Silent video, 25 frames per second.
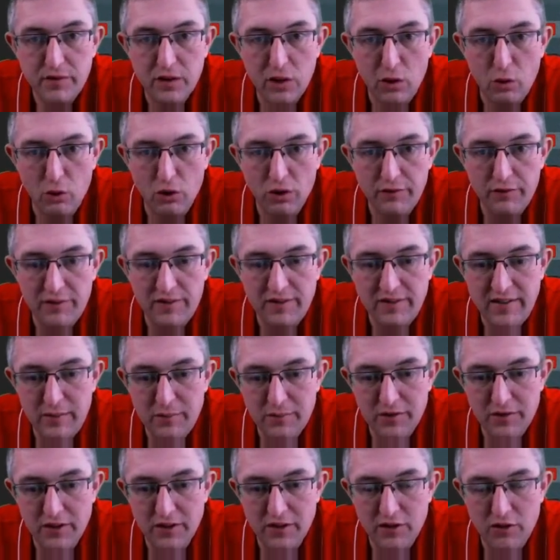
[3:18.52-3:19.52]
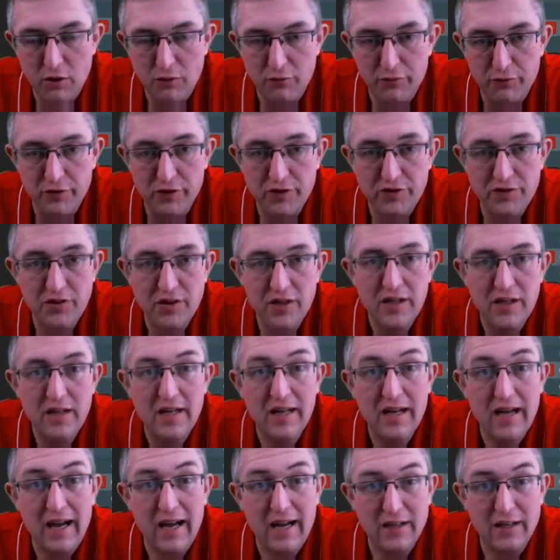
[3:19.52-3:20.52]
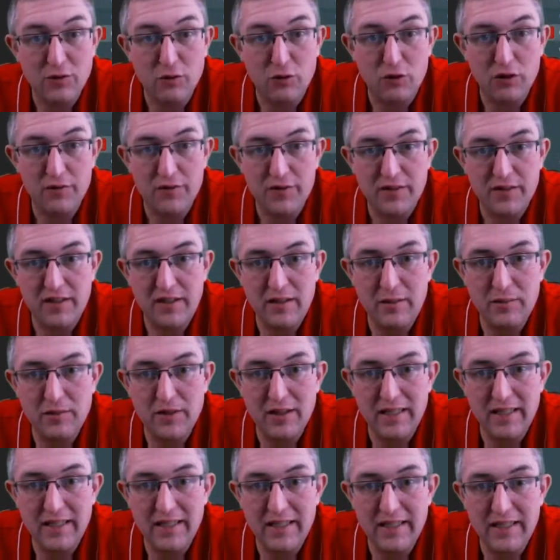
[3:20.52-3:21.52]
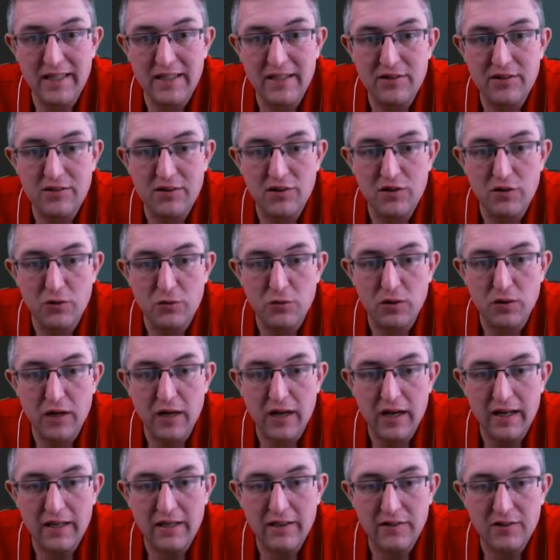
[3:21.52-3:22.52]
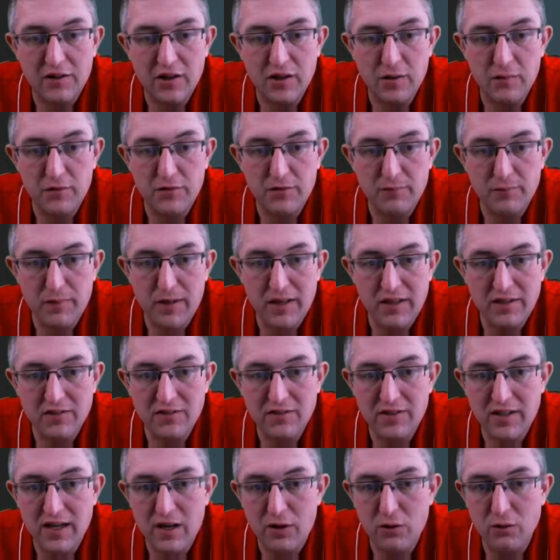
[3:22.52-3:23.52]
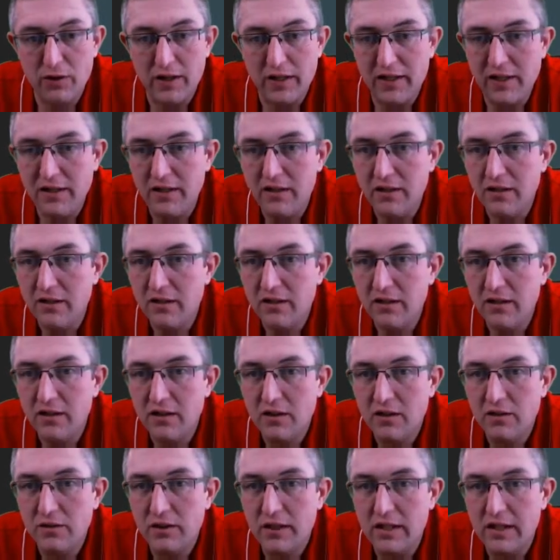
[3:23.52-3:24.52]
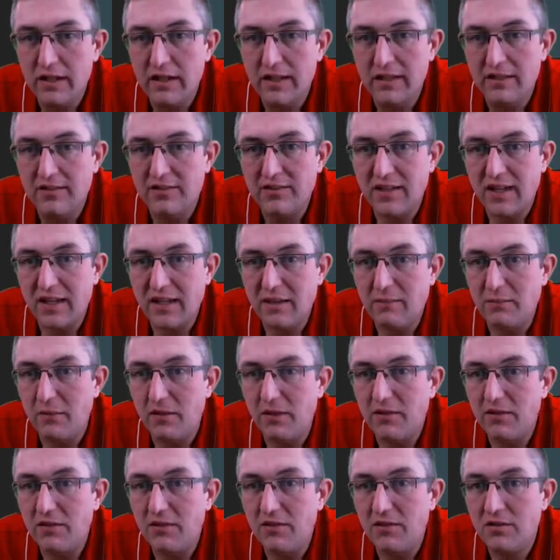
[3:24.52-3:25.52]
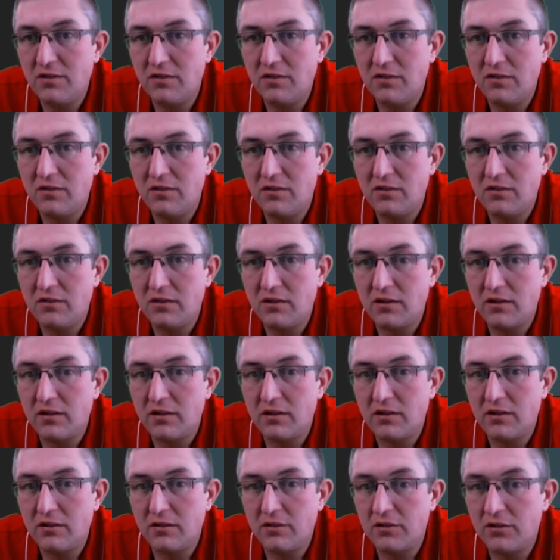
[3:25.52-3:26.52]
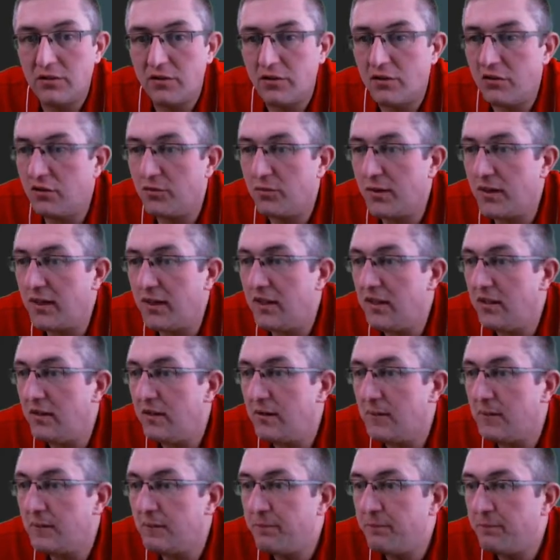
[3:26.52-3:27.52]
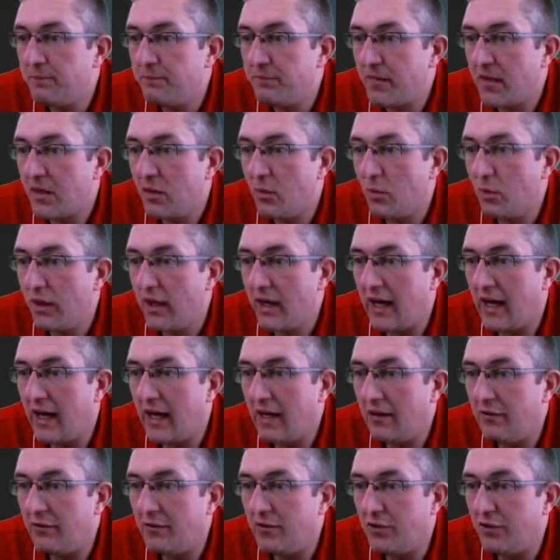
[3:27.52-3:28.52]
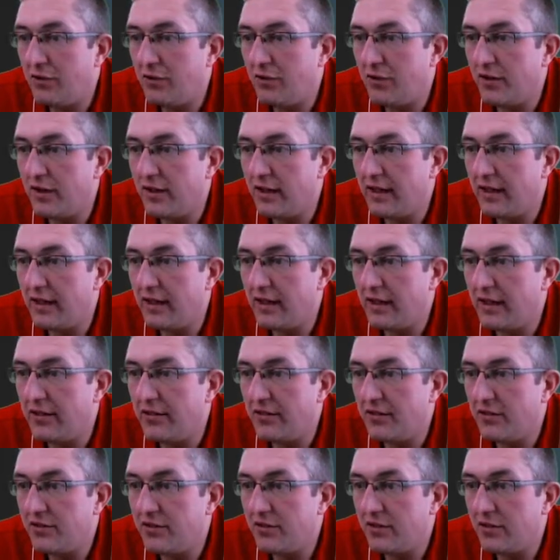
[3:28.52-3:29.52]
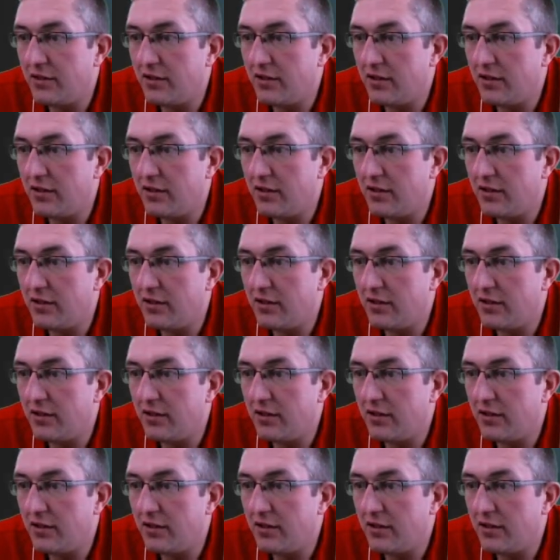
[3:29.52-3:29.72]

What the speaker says: all of the teams in the conference and all of the teams in League 2, and in terms of my scouting in assignments, excuse me, what I have done is